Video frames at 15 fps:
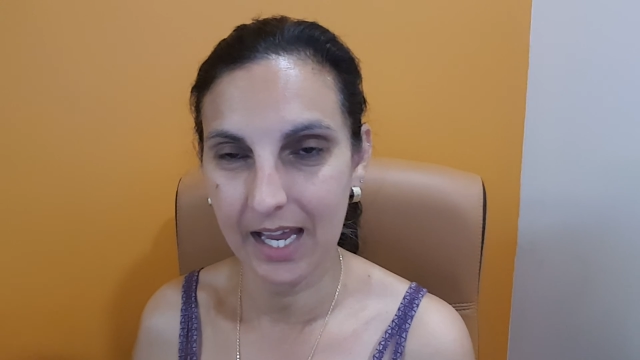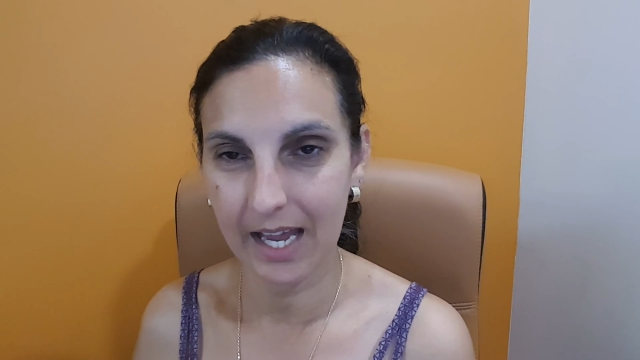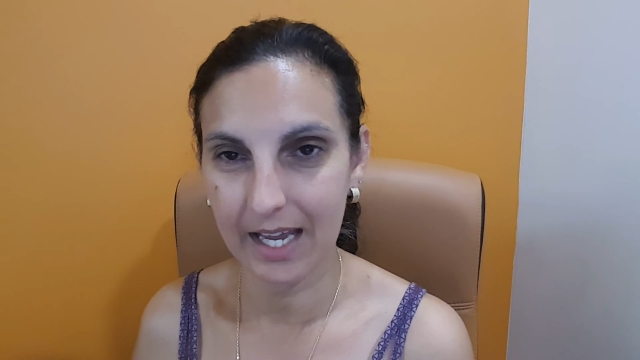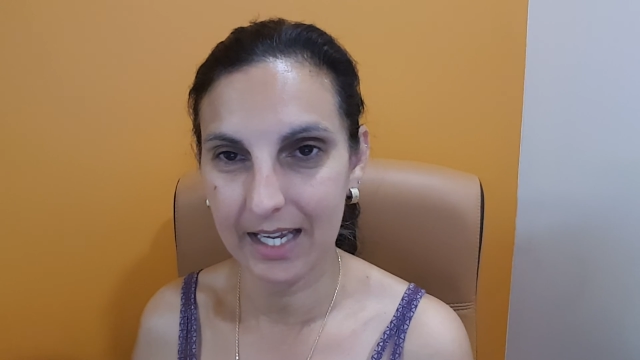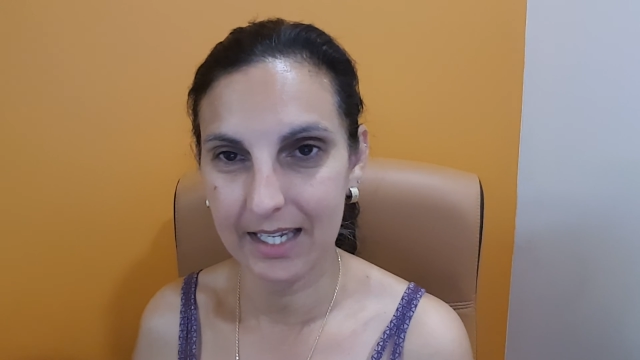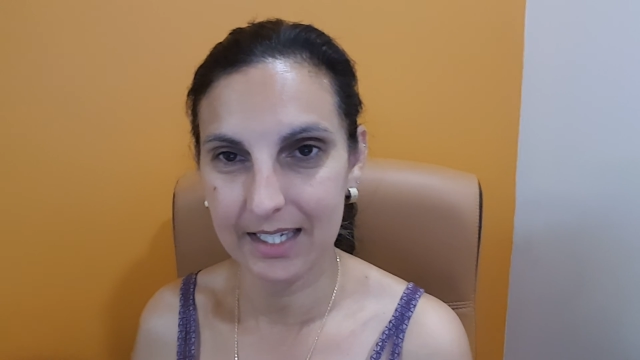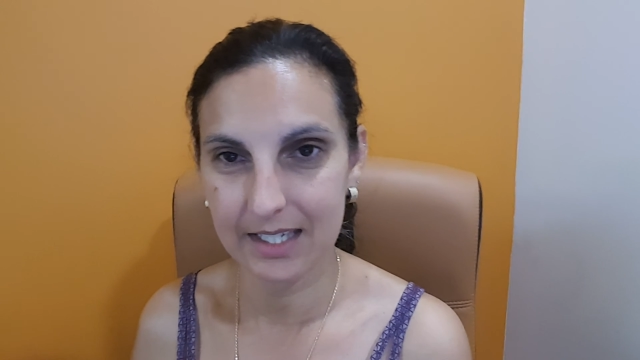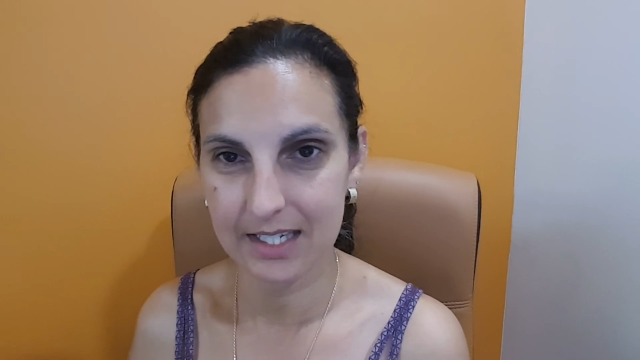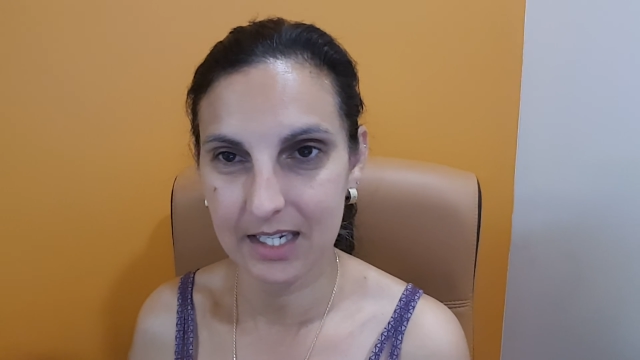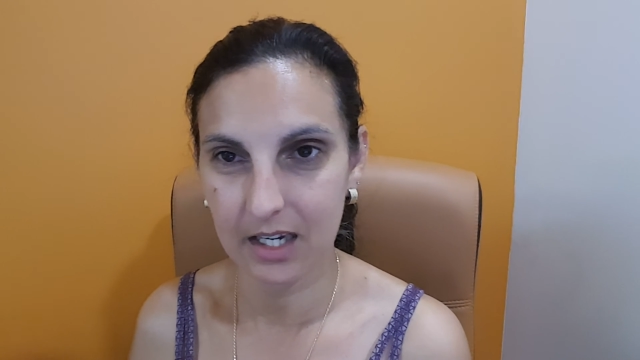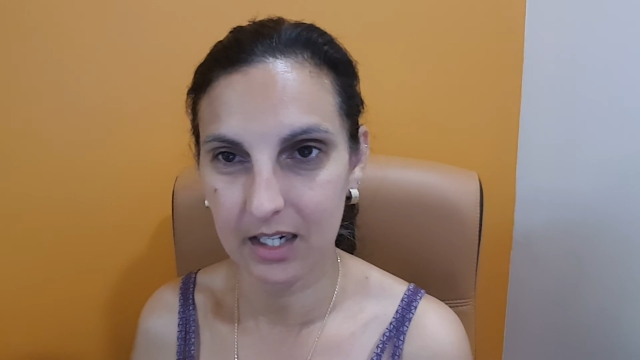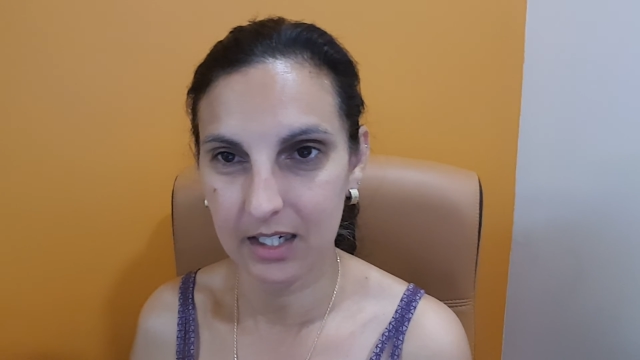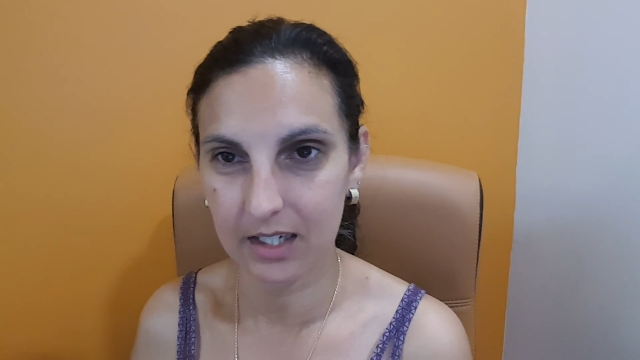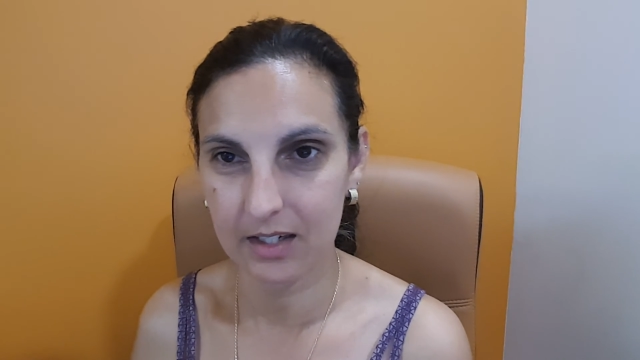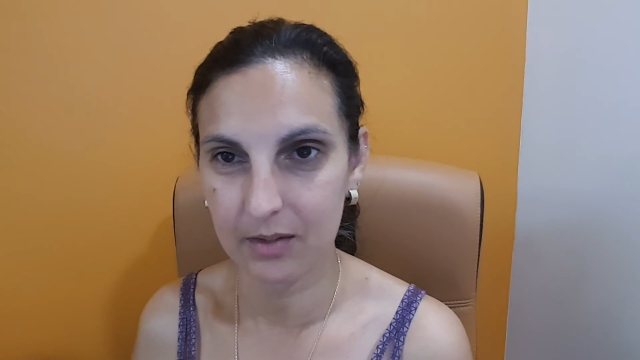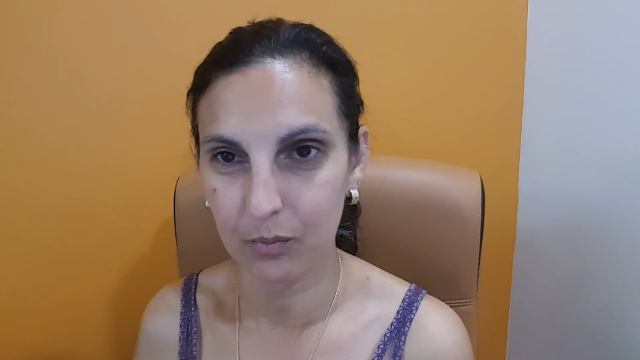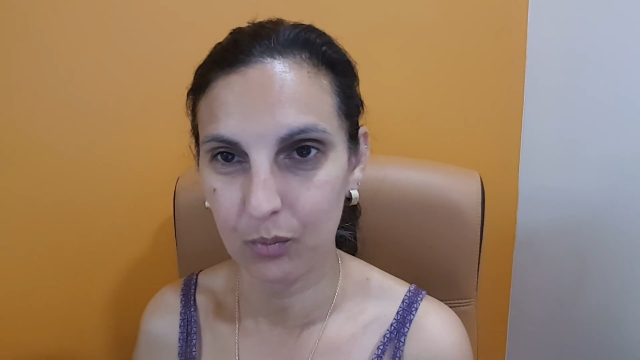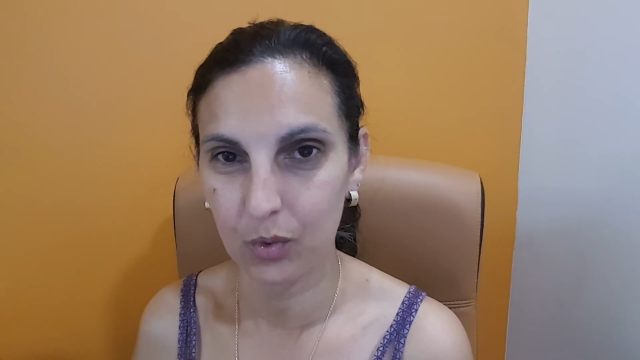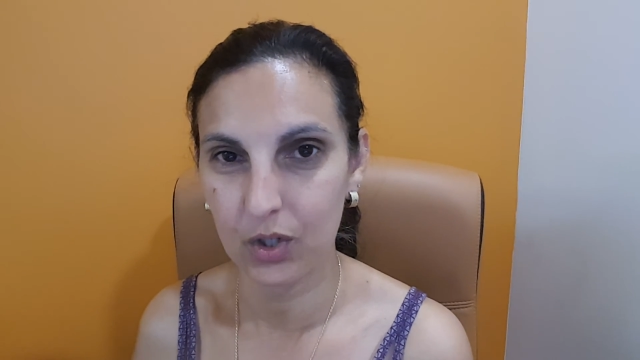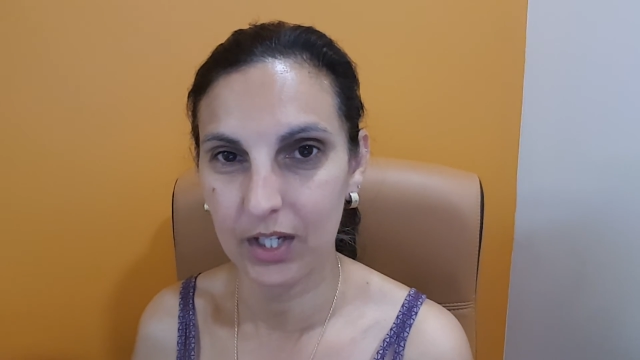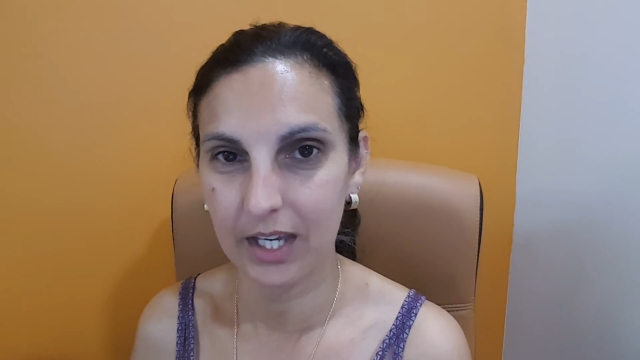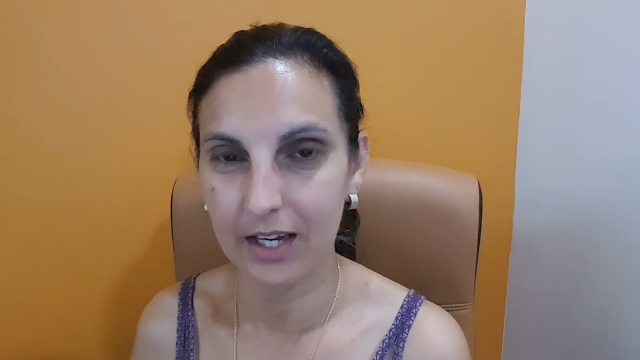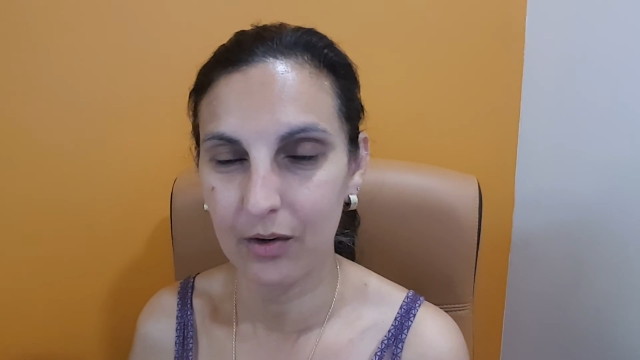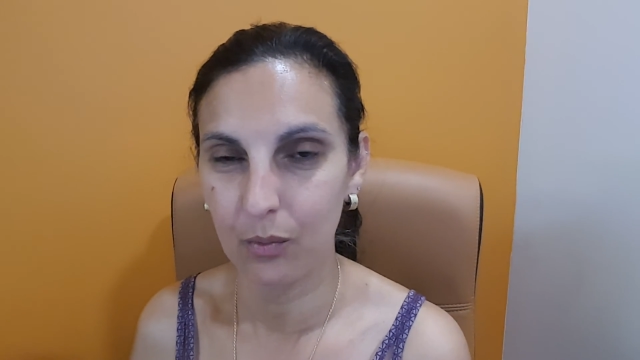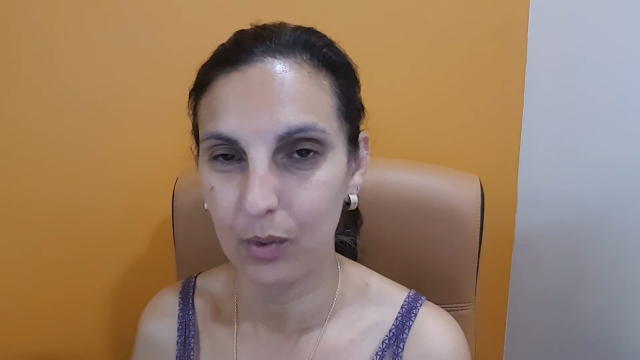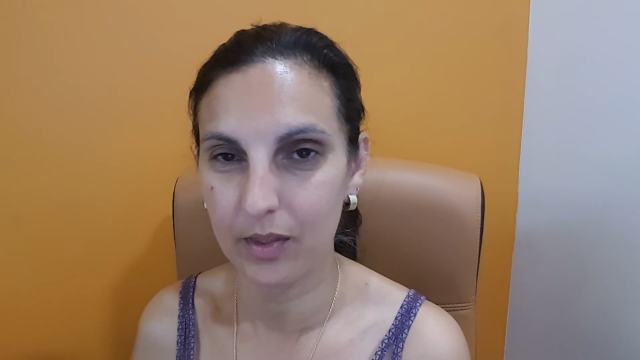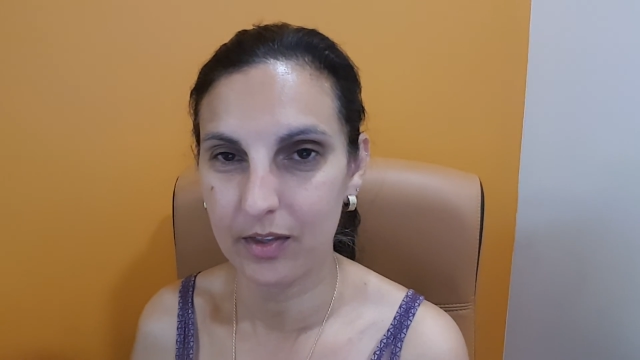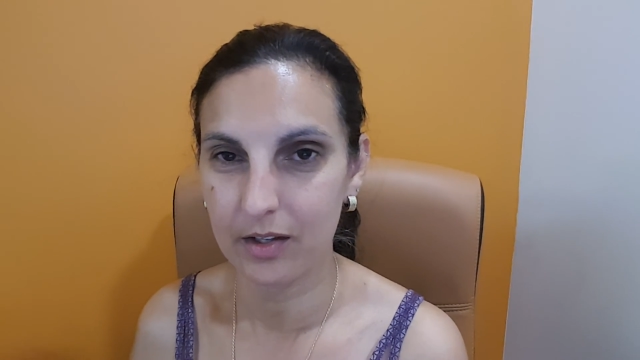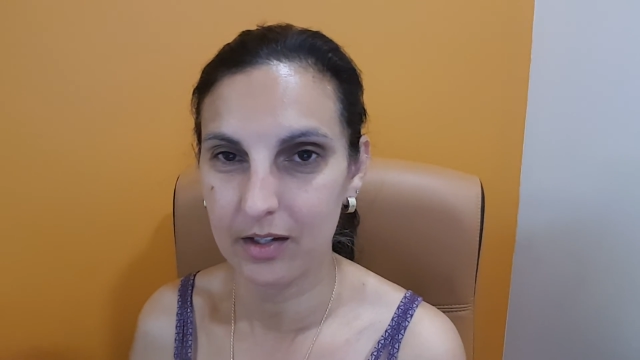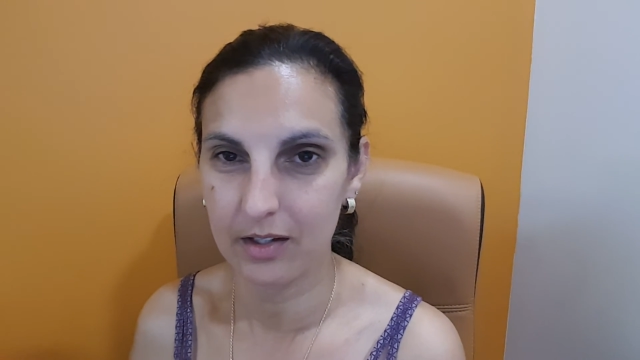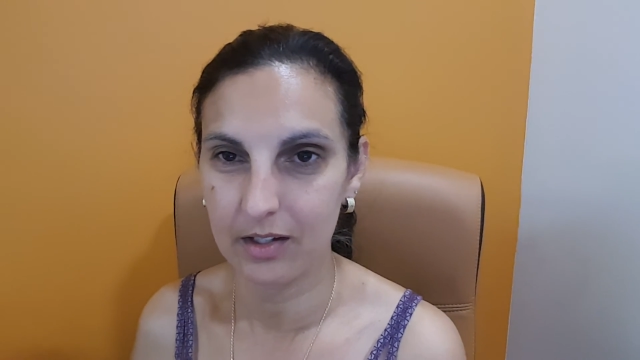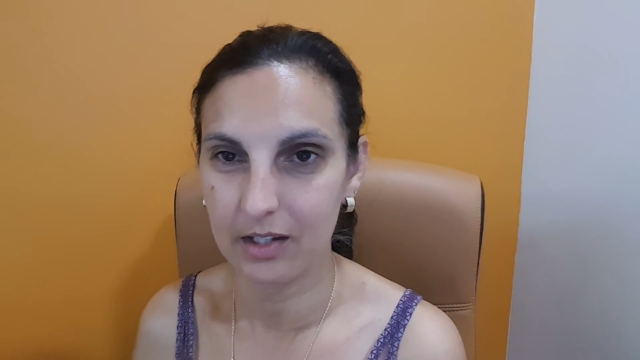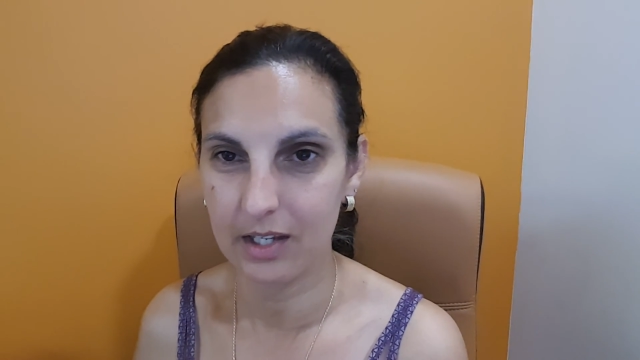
and I can work out whether